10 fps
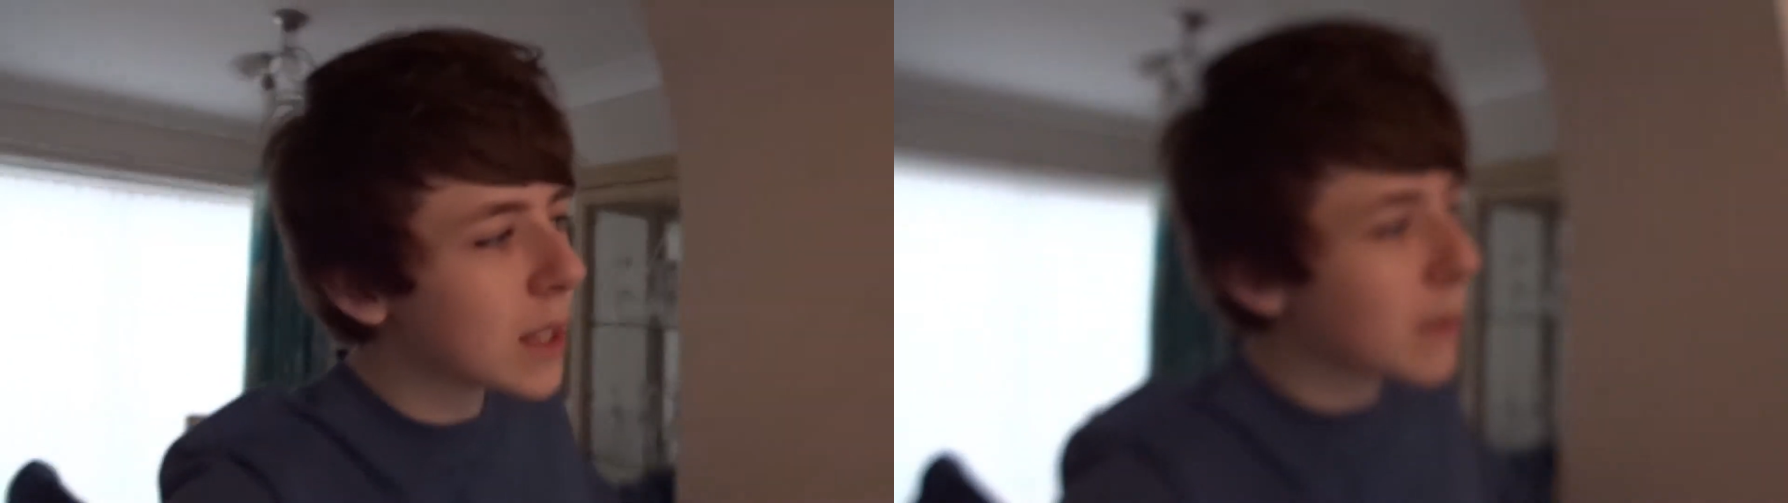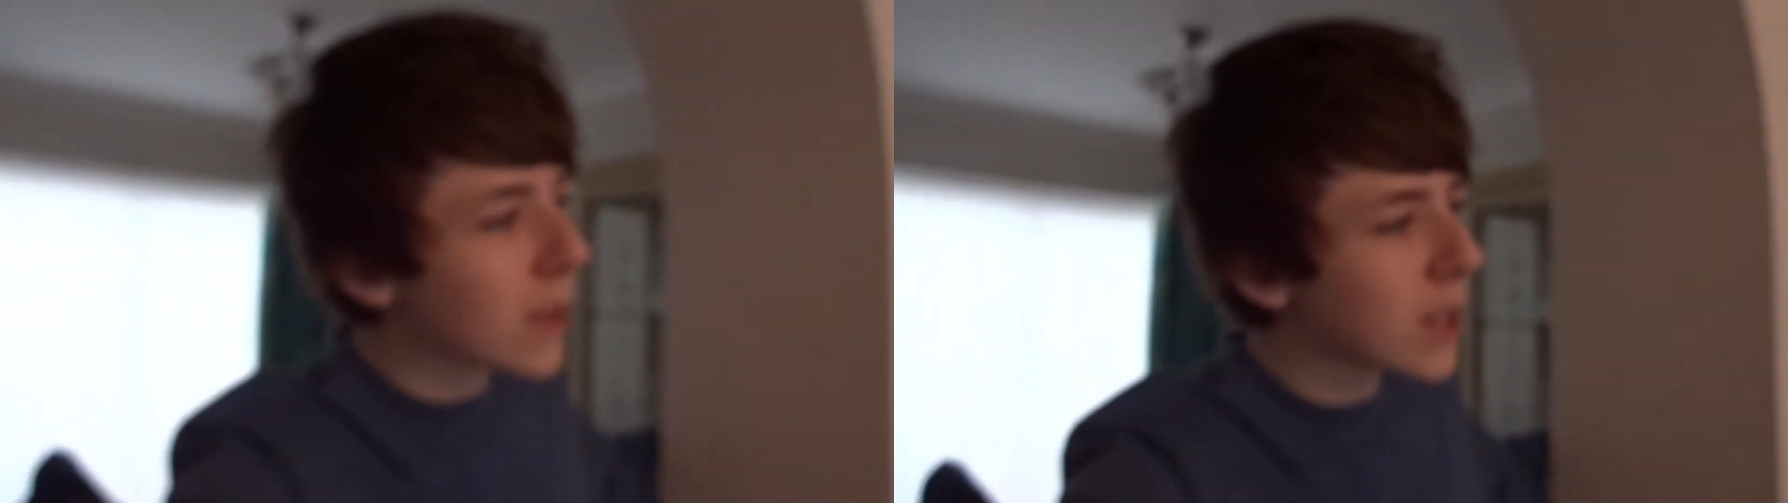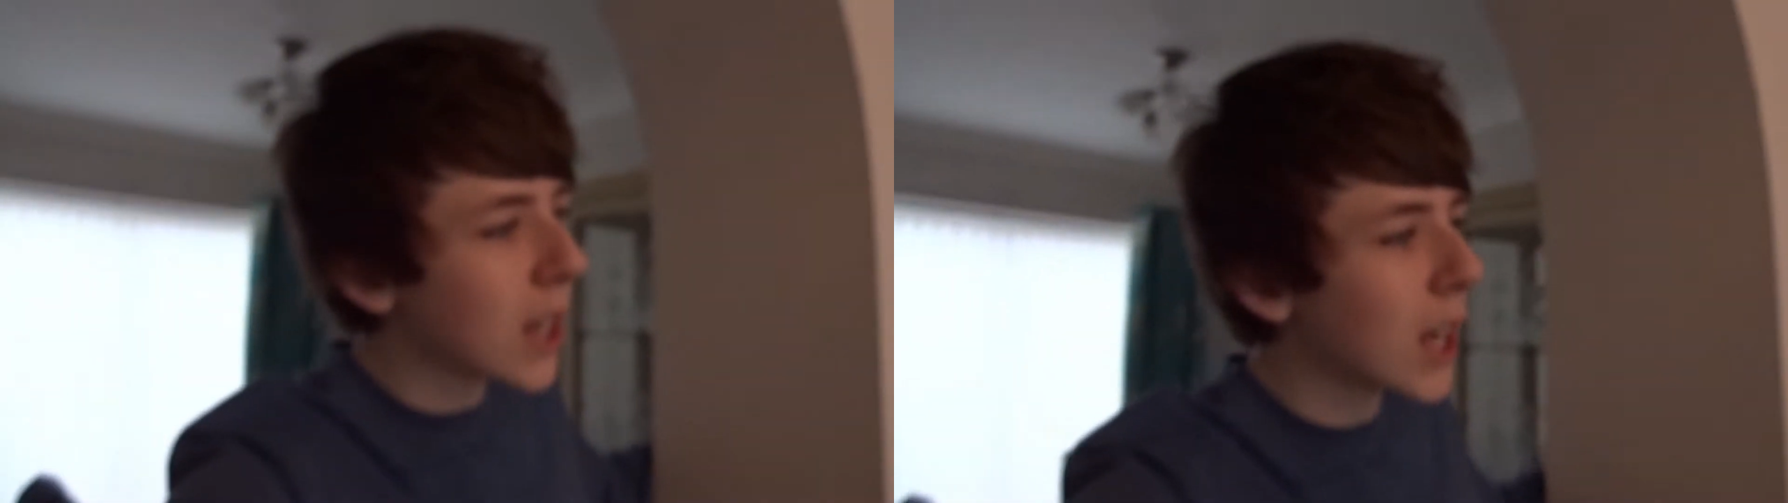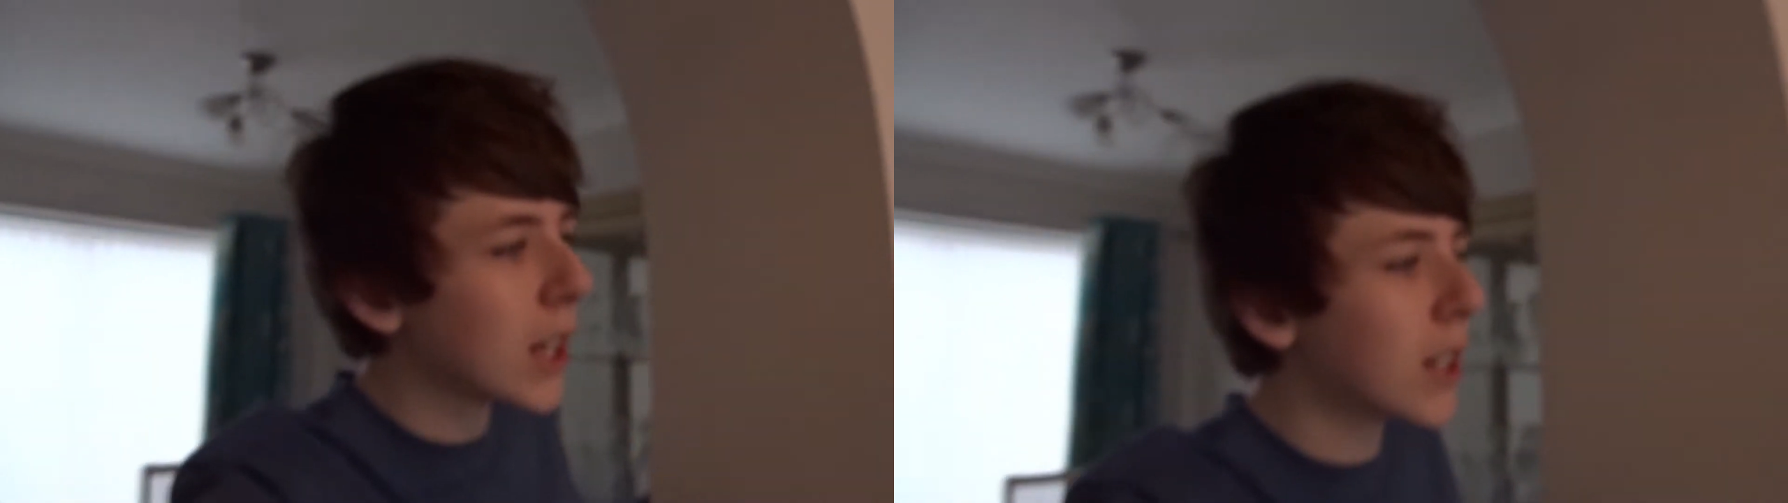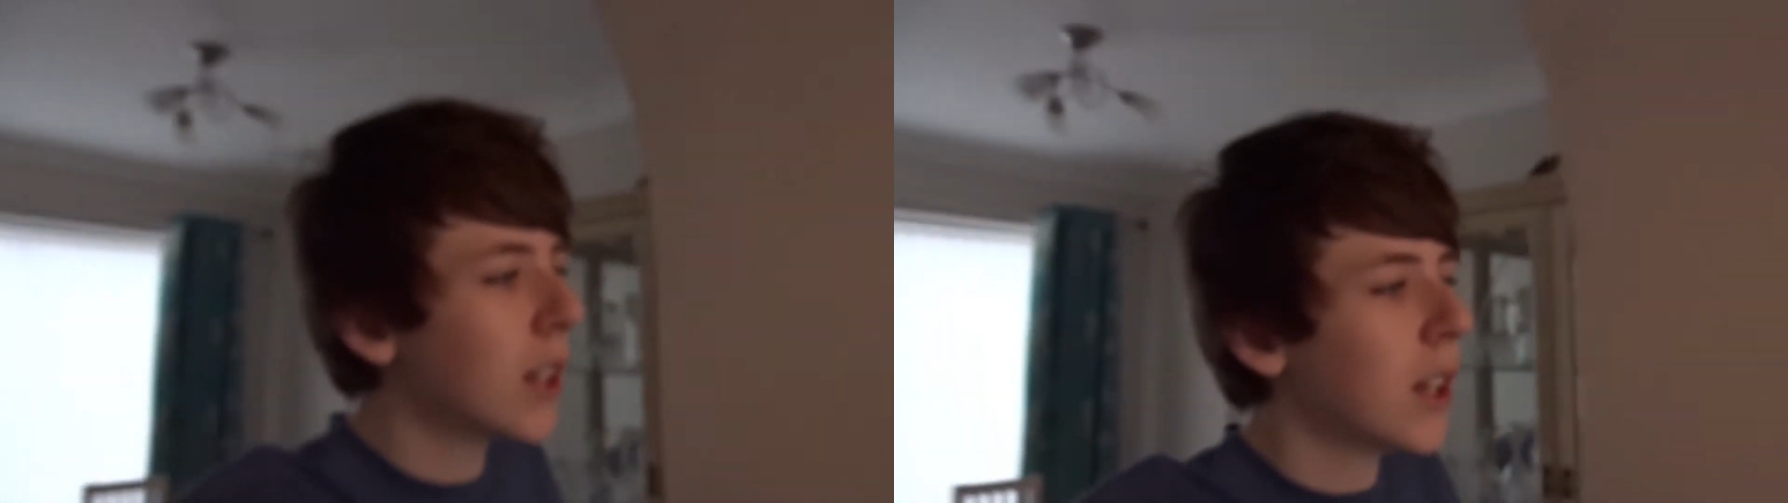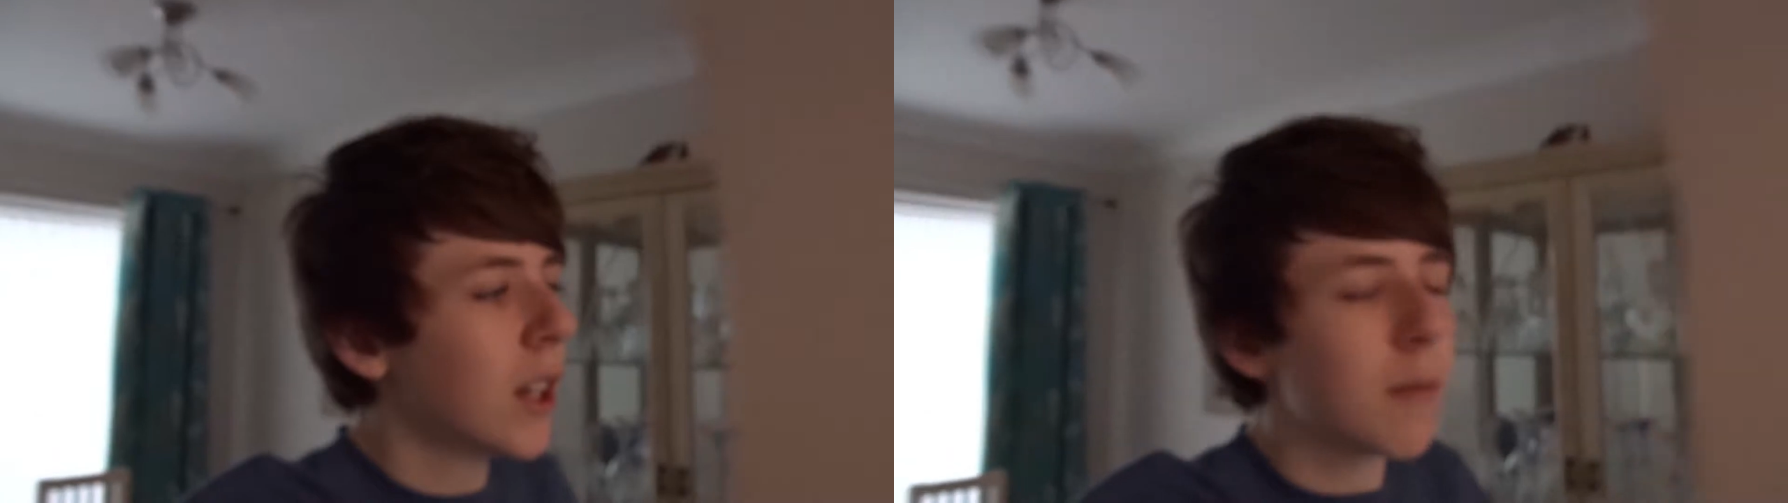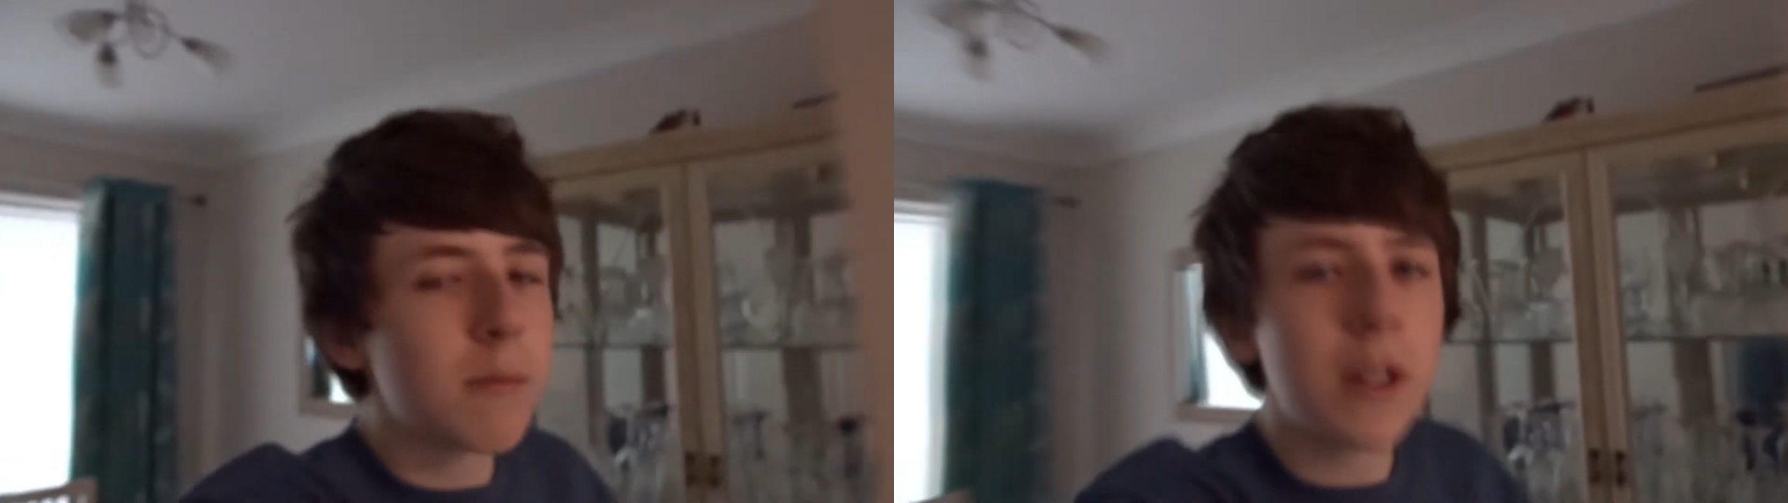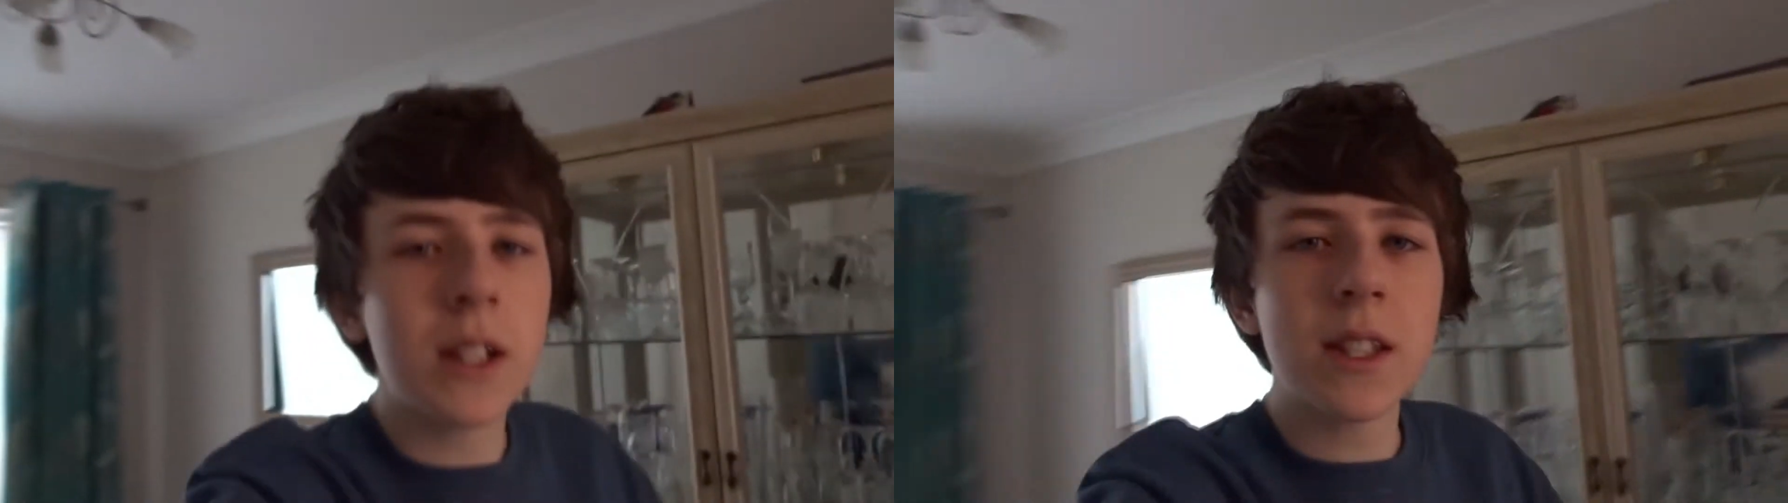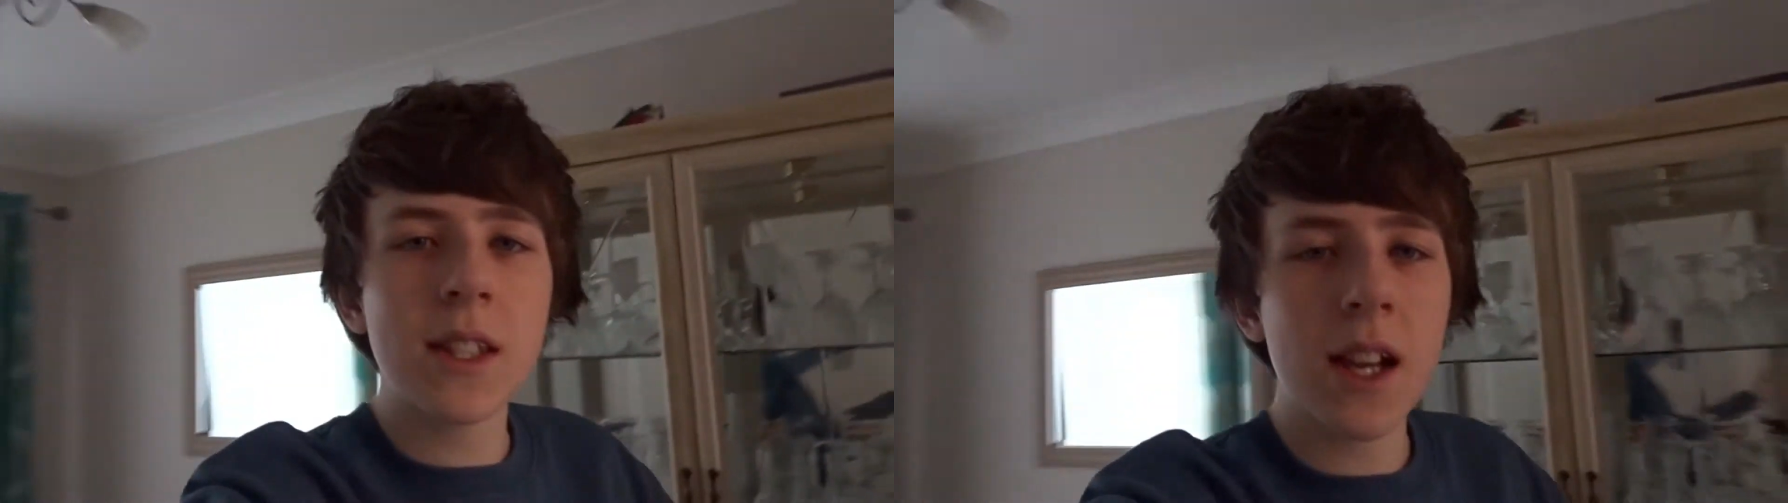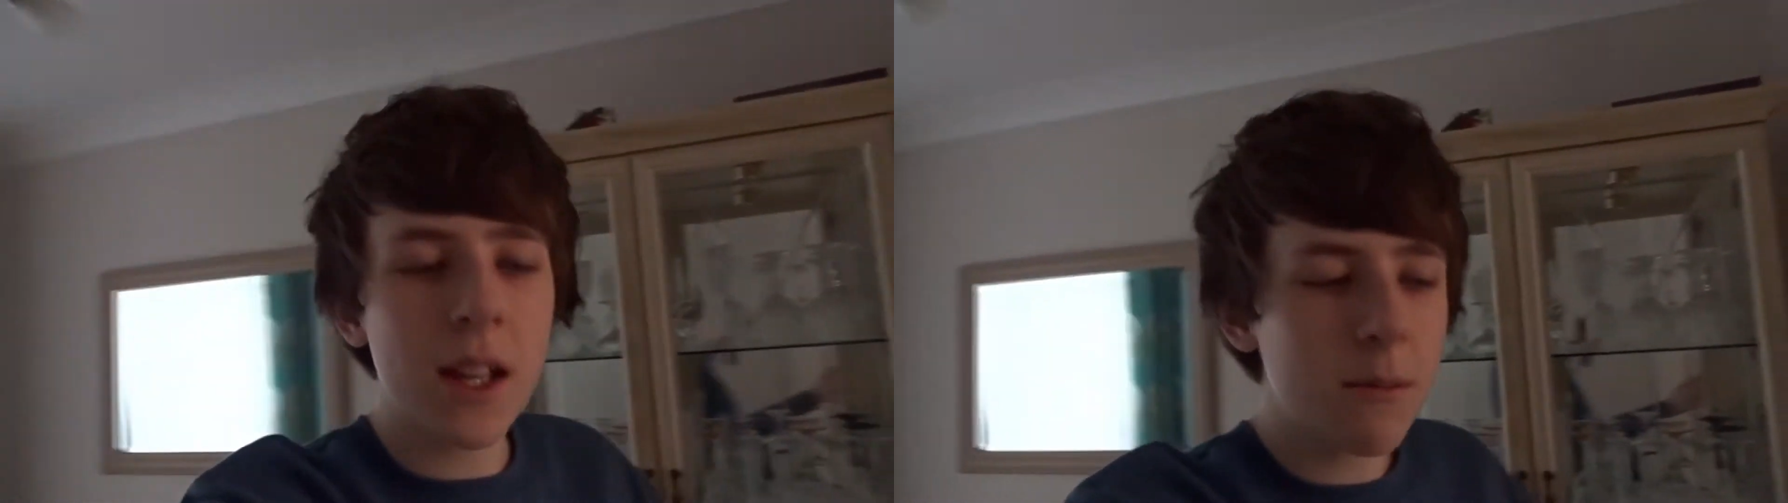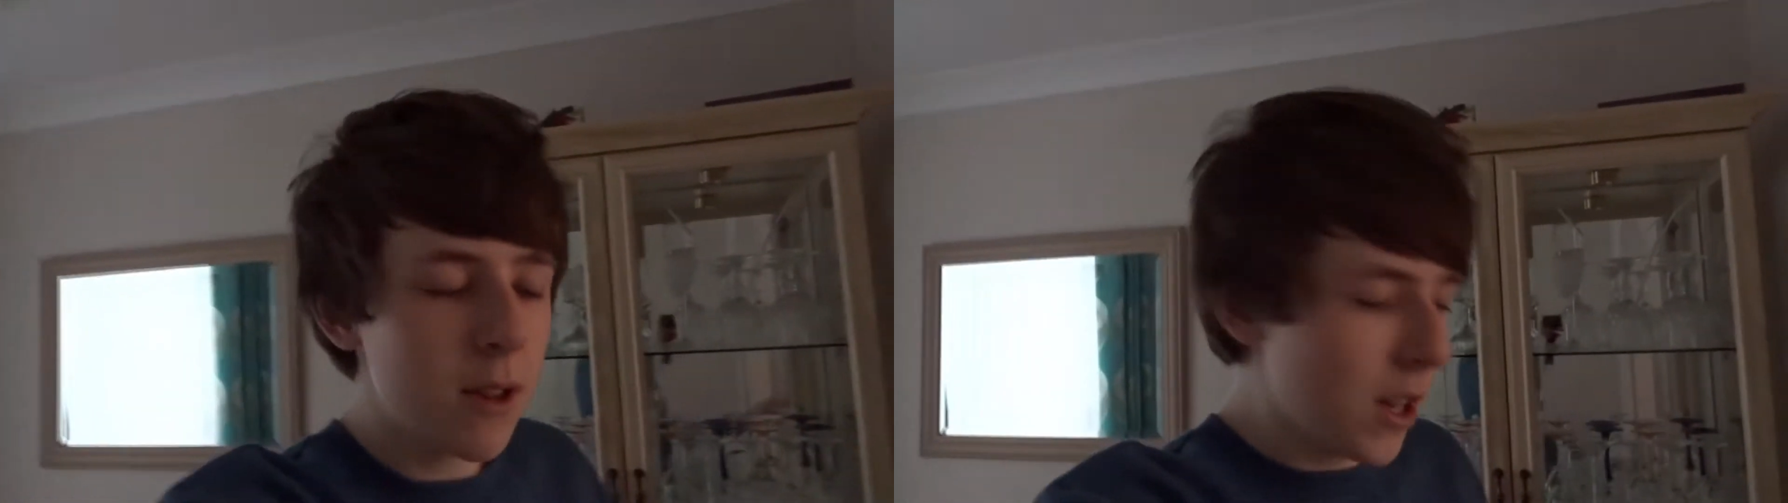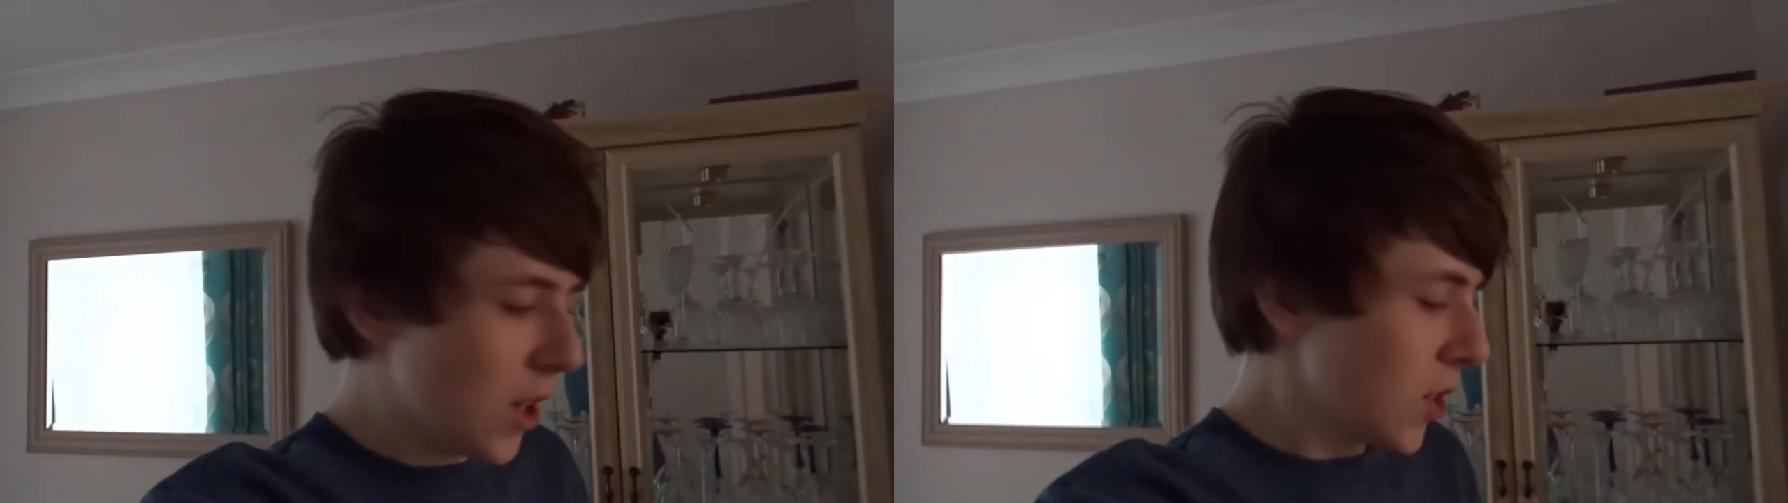In about 10 minutes' time.